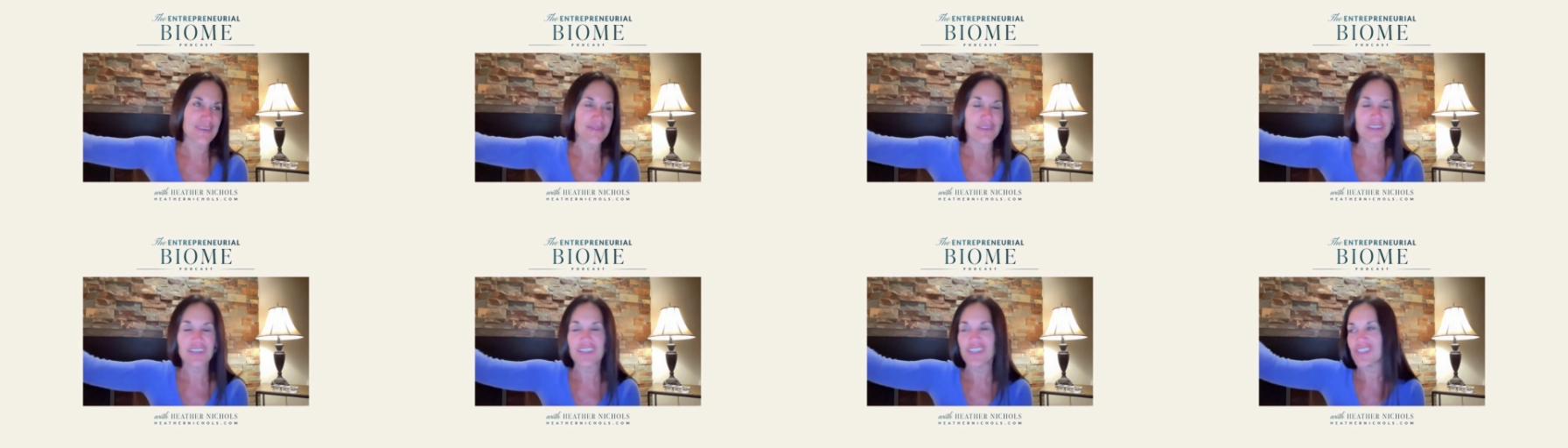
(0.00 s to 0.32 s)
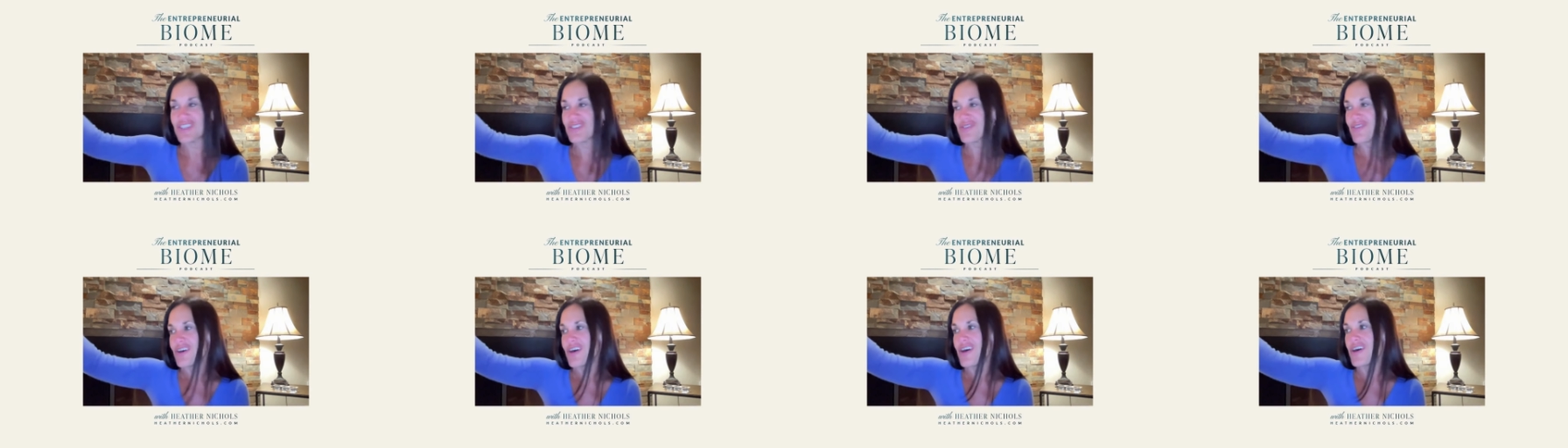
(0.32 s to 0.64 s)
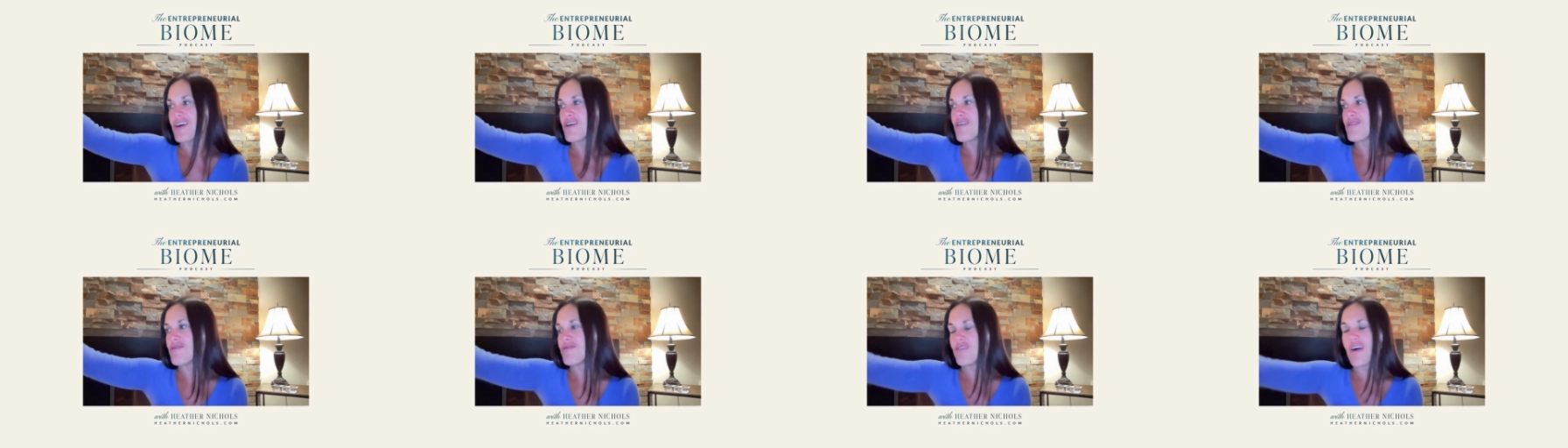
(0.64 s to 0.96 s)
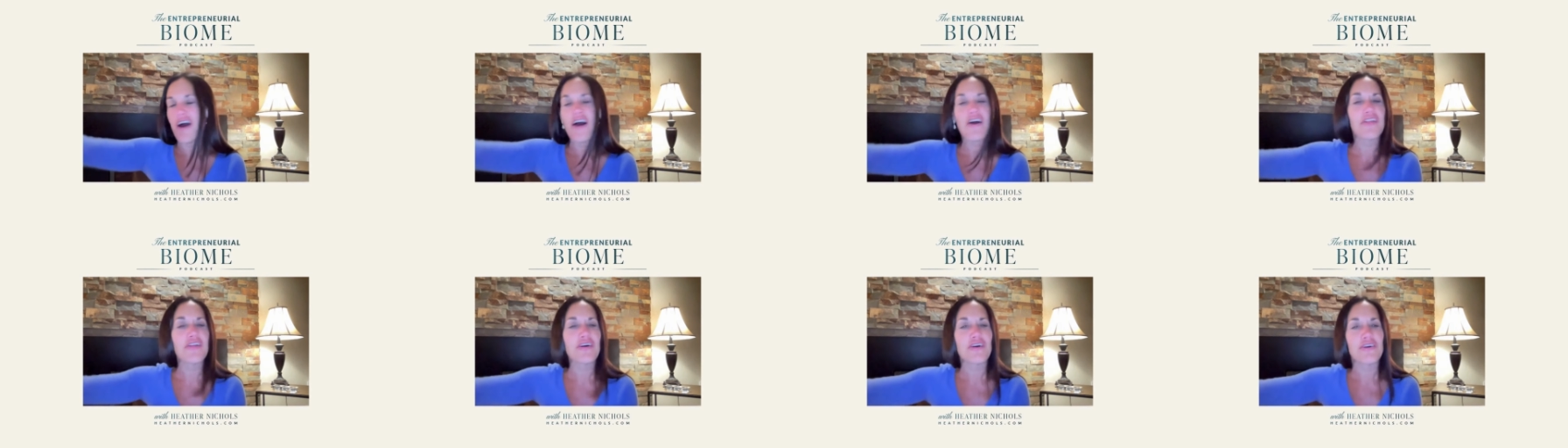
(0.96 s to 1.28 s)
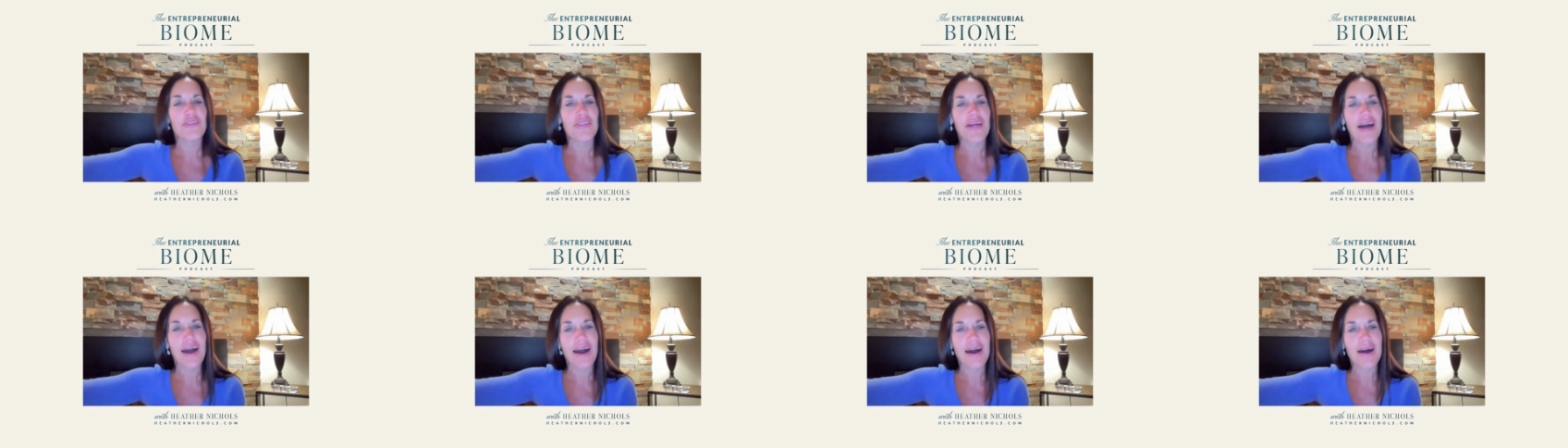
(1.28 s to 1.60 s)
I'm going to just
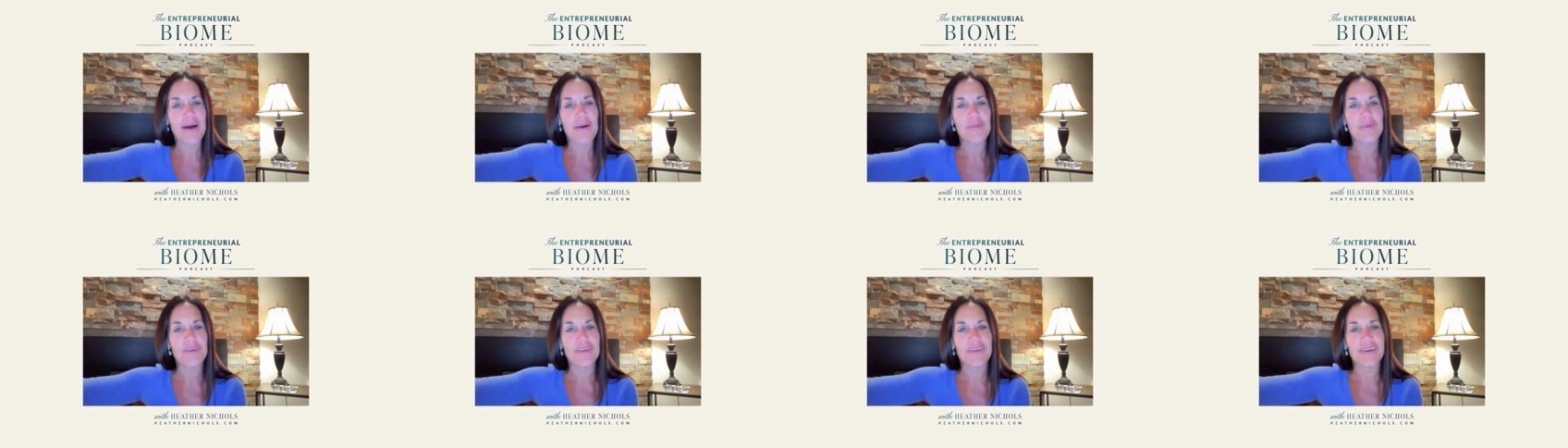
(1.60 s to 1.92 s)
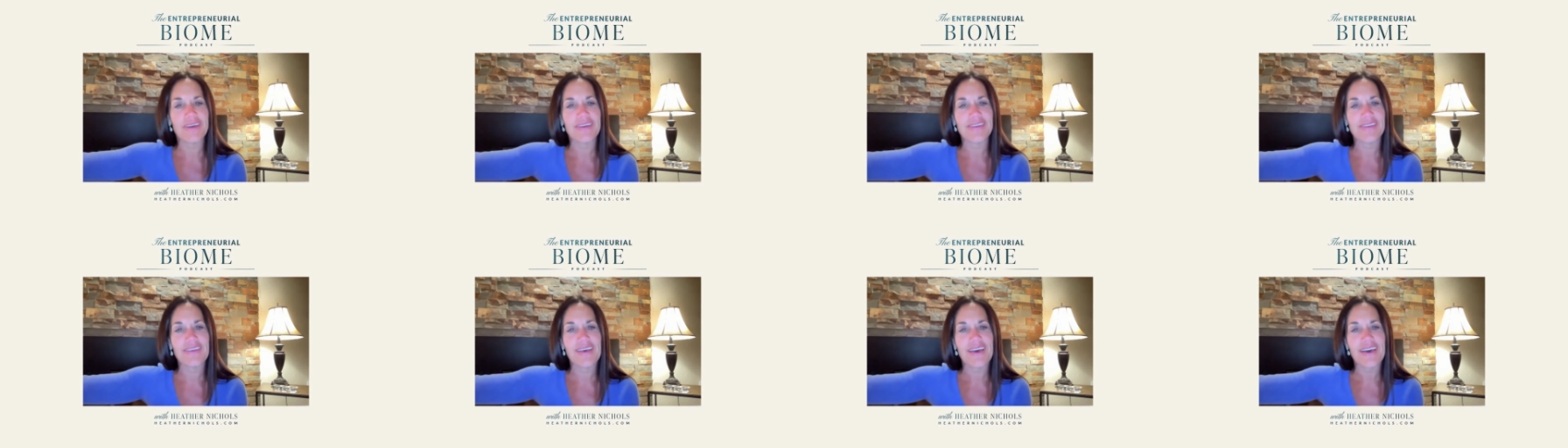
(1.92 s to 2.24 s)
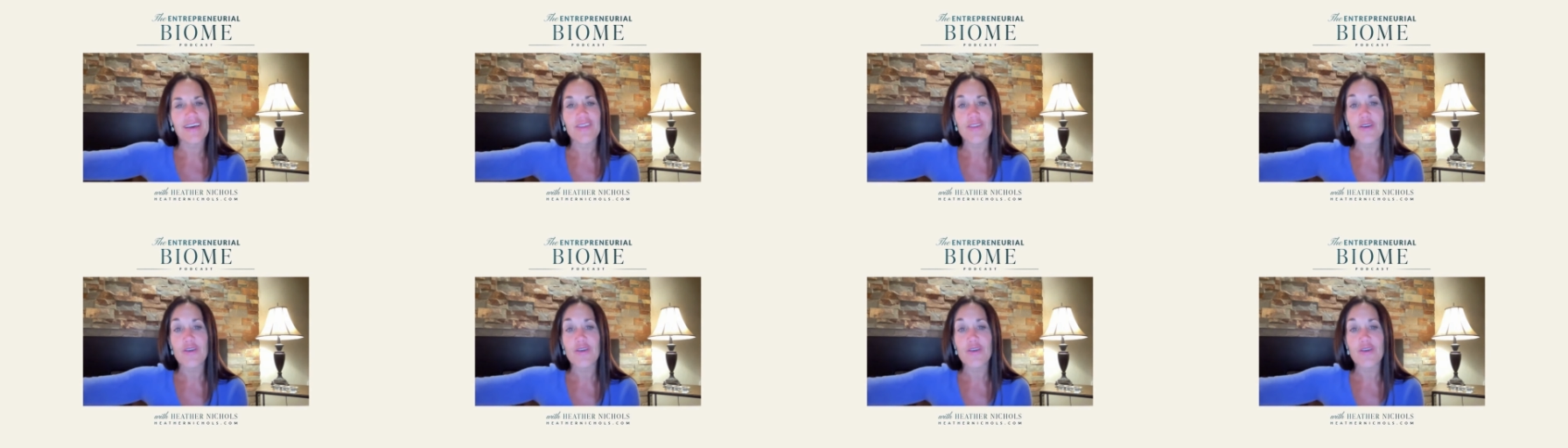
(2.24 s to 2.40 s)
follow that because